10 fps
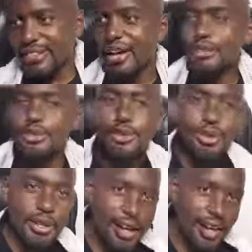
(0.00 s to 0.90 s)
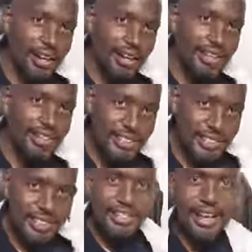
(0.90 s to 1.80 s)
Zach Siguna,
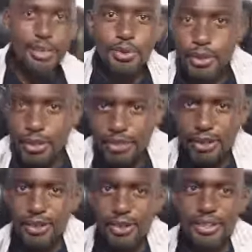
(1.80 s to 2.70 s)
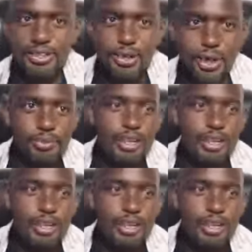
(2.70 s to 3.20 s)
tycoon of the Lord, God